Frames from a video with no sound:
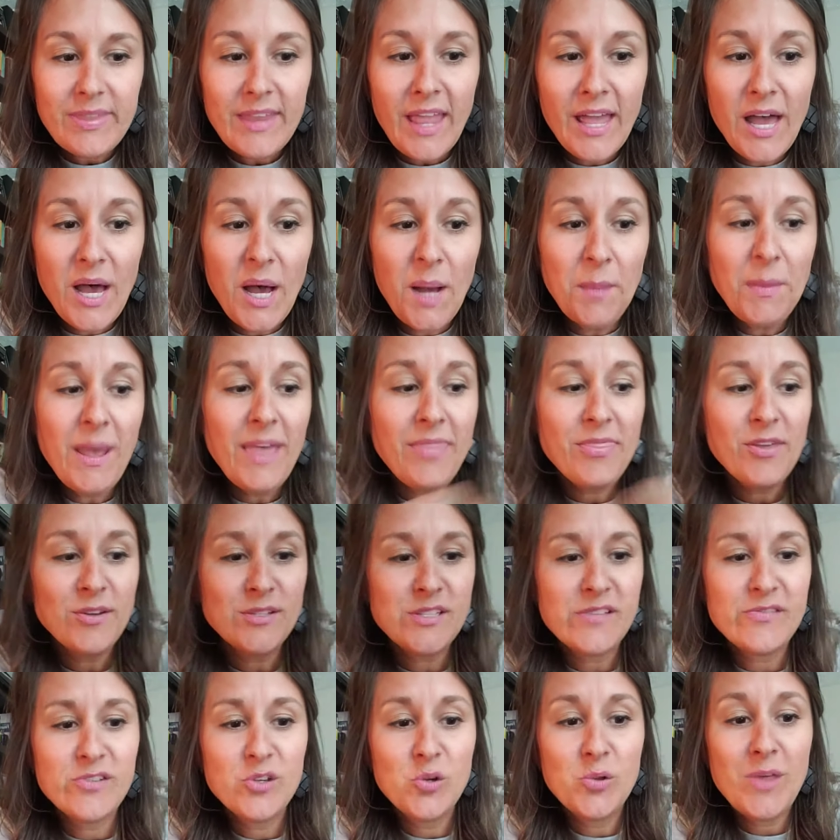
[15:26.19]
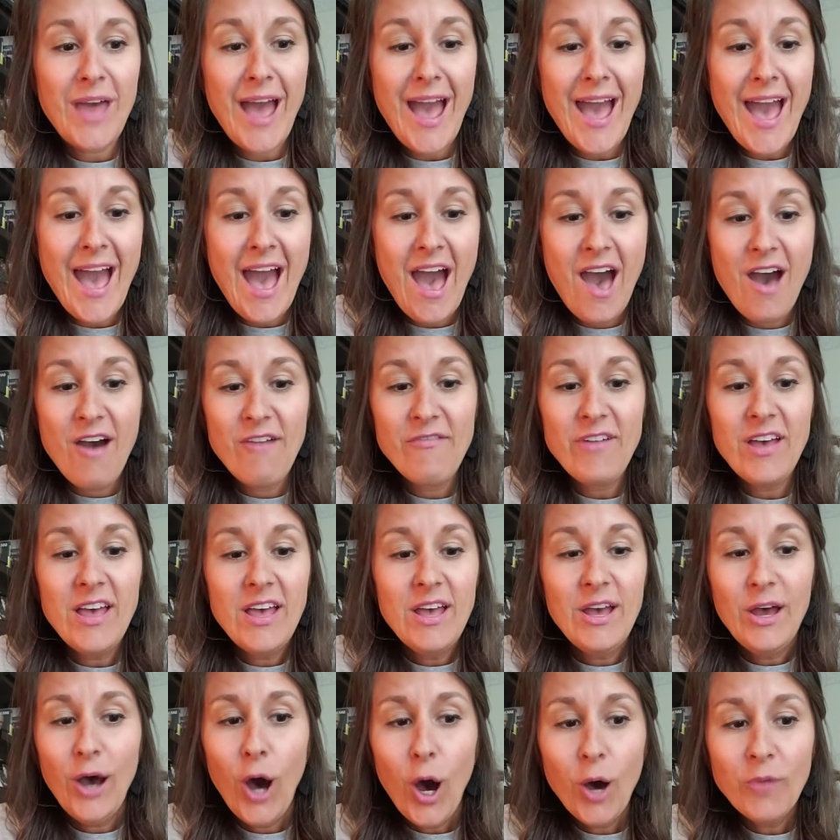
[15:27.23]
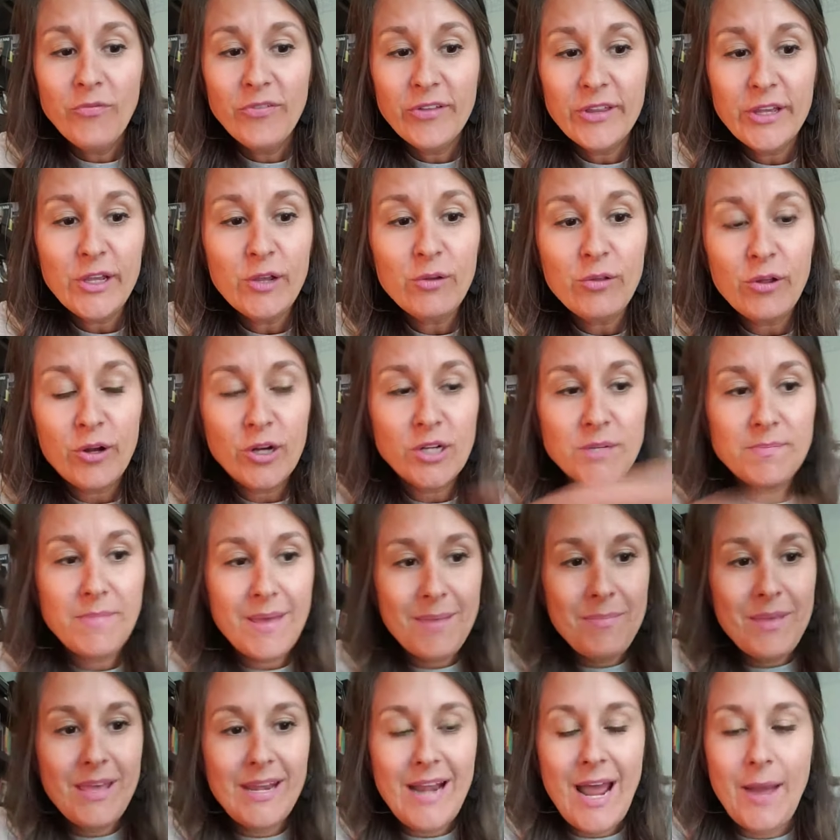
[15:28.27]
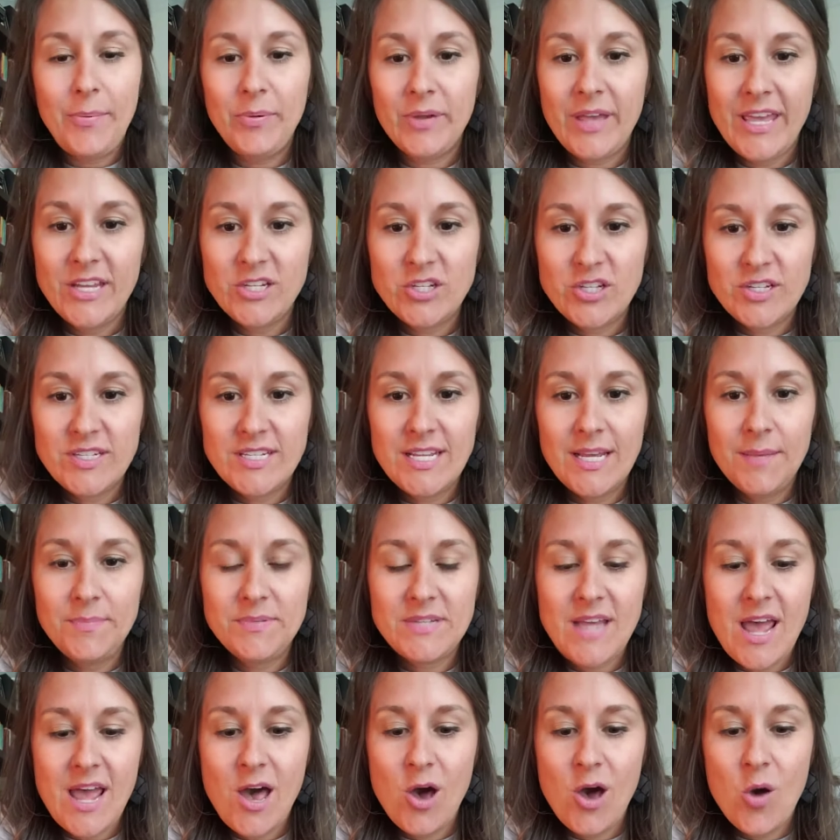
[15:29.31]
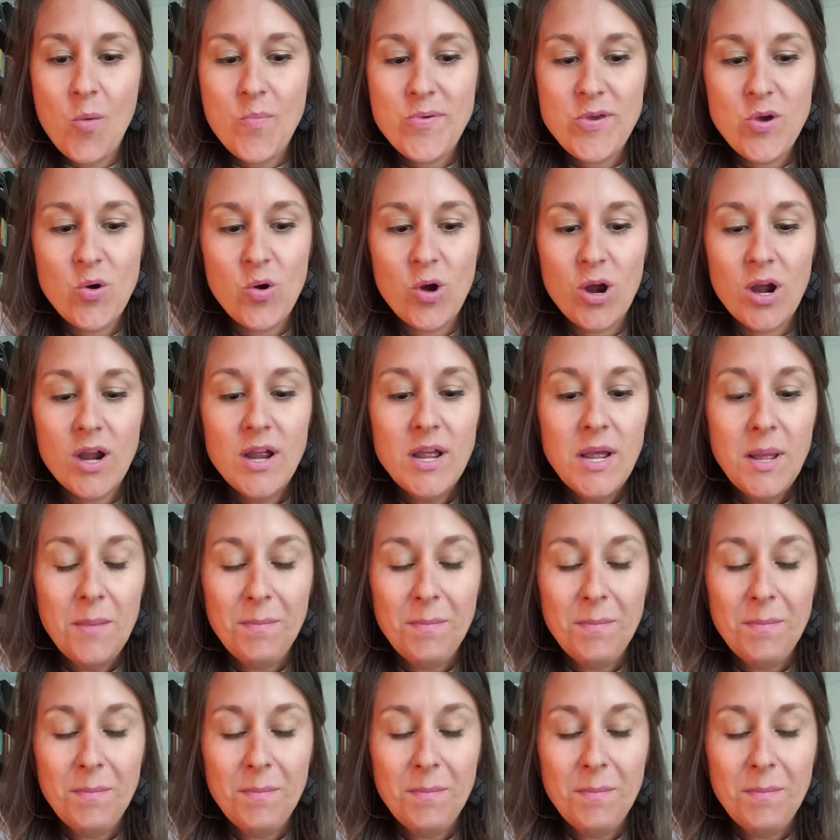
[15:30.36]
And those of you that have, hopefully you learned maybe an application tip to help your